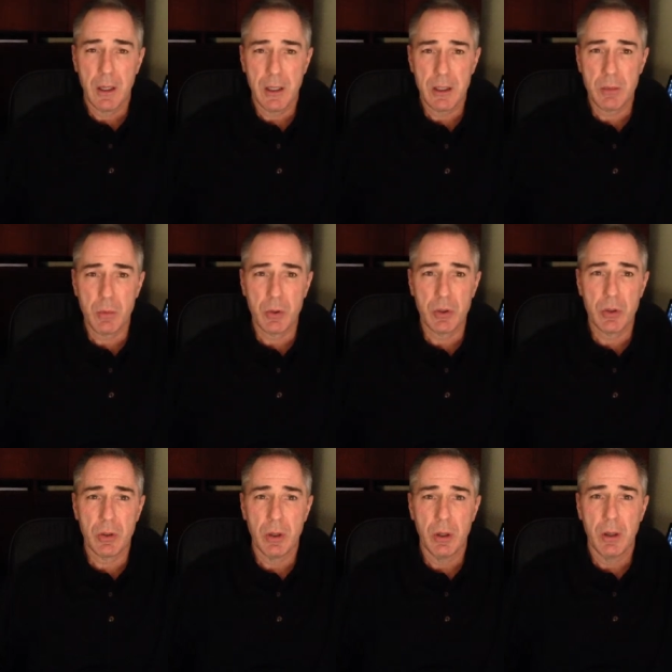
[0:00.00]

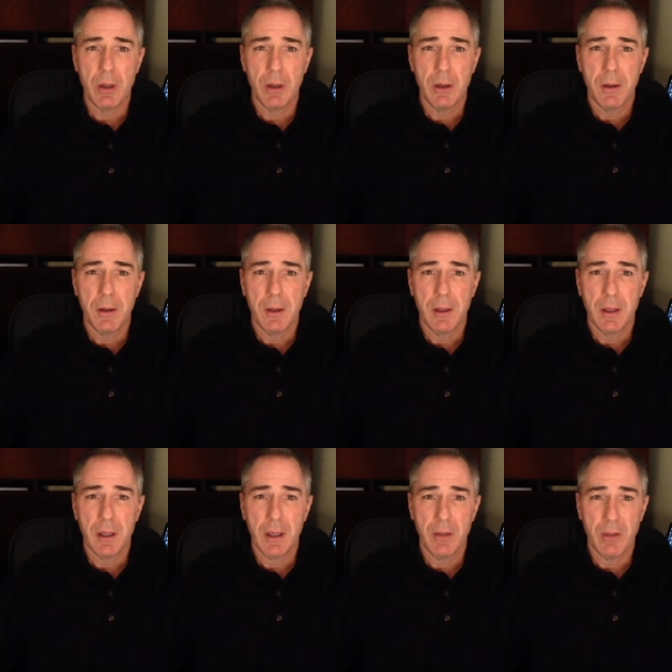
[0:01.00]
customers,
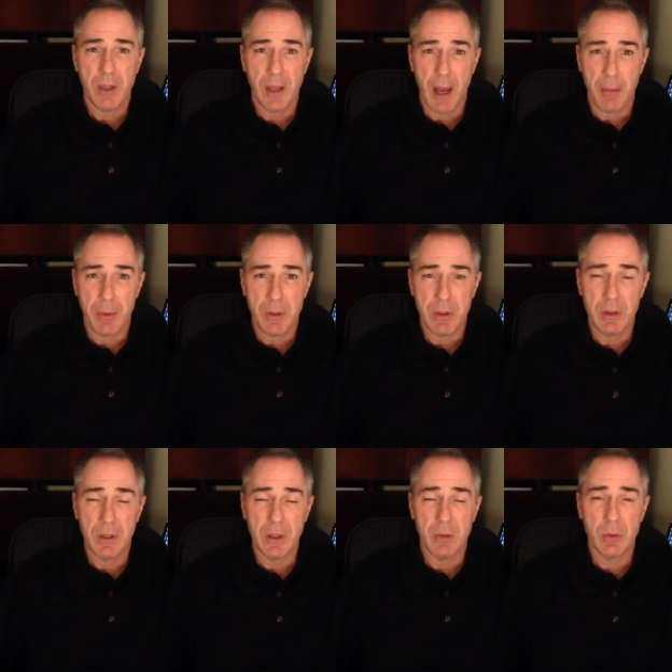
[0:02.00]
given the opportunity,